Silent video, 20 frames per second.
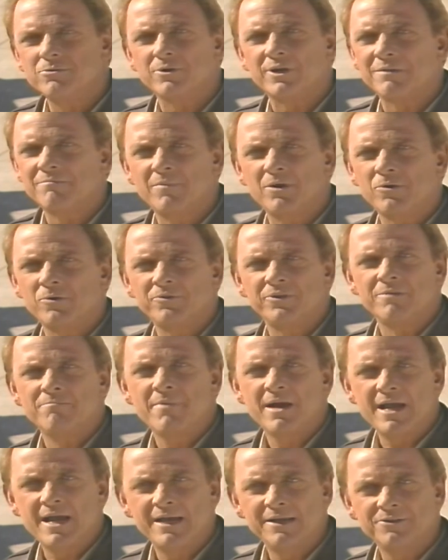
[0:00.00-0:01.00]
can mold the
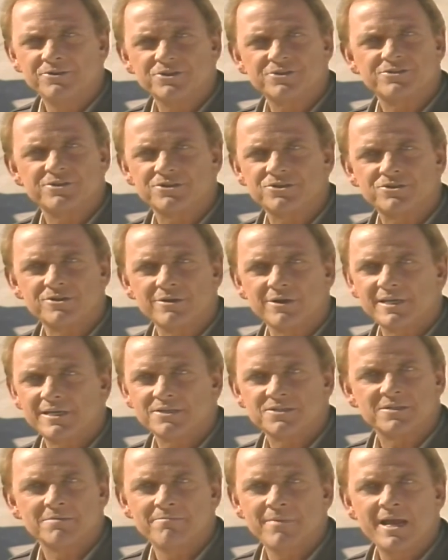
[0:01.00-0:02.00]
man just as surely
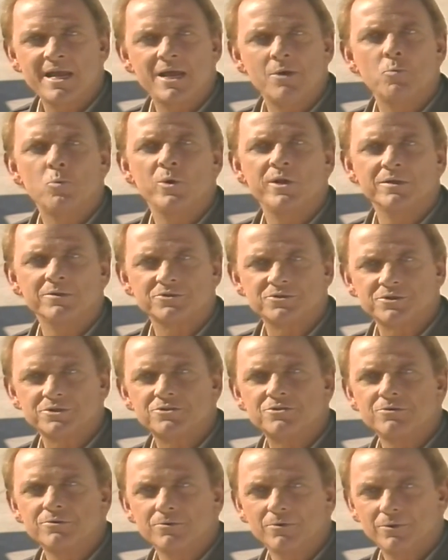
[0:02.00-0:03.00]
as the man wields the
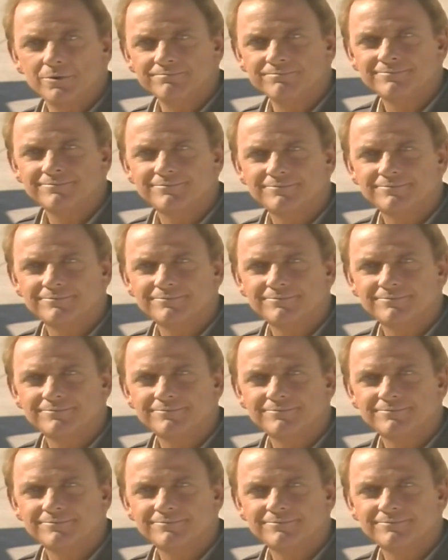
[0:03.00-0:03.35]
tool.